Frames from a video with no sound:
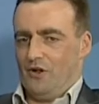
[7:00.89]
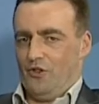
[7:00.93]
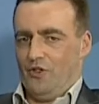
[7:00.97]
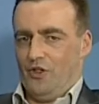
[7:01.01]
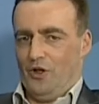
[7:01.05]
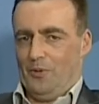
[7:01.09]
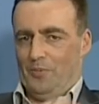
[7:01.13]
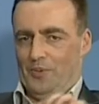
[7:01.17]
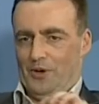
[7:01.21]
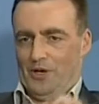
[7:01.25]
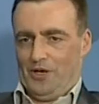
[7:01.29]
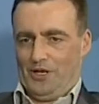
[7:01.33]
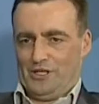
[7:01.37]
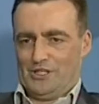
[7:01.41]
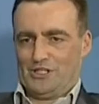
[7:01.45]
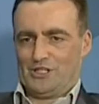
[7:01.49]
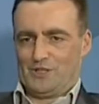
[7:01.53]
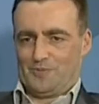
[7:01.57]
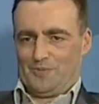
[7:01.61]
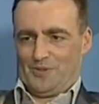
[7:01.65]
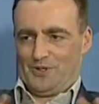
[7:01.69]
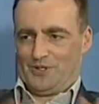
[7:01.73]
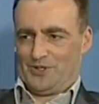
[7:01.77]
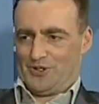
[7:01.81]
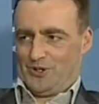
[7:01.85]
The police
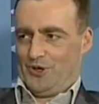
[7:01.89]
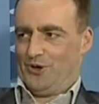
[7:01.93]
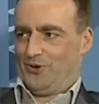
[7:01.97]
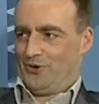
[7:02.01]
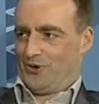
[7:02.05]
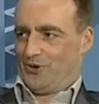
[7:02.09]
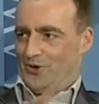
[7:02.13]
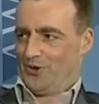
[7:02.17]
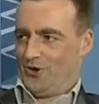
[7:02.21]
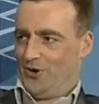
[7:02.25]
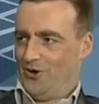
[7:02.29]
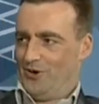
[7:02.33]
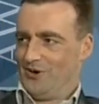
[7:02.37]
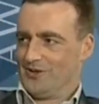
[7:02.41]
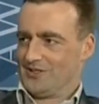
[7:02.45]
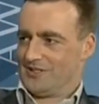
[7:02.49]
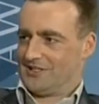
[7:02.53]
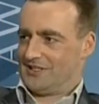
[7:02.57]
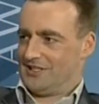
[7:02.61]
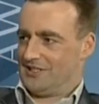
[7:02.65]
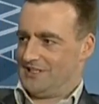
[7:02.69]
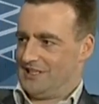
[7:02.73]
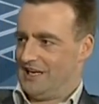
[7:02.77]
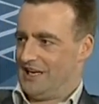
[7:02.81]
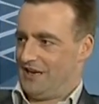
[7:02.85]
pursuit caused
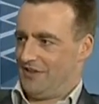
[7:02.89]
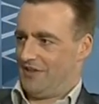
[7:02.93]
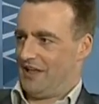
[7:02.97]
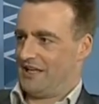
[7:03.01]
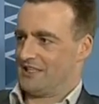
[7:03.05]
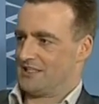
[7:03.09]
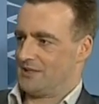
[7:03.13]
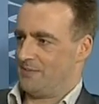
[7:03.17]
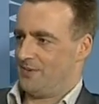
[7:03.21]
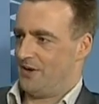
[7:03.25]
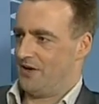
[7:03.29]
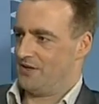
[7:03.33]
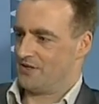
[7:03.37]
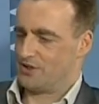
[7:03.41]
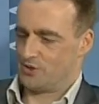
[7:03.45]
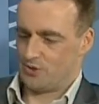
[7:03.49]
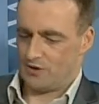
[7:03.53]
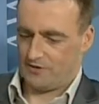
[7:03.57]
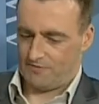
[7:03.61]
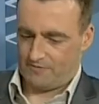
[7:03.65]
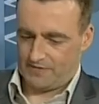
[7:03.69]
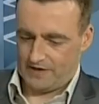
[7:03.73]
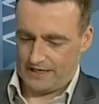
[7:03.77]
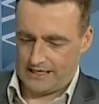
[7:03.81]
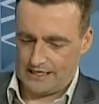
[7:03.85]
the death, as opposed to
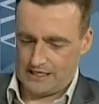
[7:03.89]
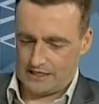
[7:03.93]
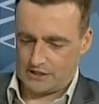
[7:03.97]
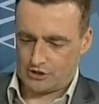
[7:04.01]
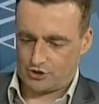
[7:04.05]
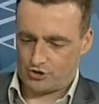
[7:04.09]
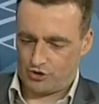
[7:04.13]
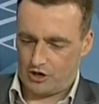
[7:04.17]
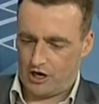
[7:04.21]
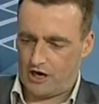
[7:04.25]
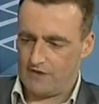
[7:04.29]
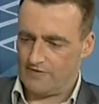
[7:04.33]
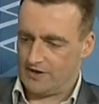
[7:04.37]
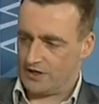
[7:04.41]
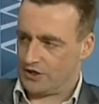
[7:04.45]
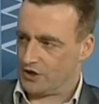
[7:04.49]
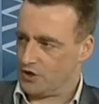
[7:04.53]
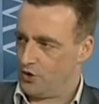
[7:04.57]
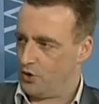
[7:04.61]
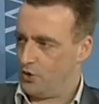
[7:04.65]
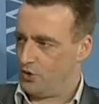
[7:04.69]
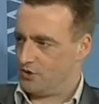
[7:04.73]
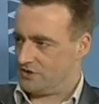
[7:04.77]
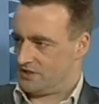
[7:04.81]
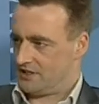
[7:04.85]
a fleeing driver caused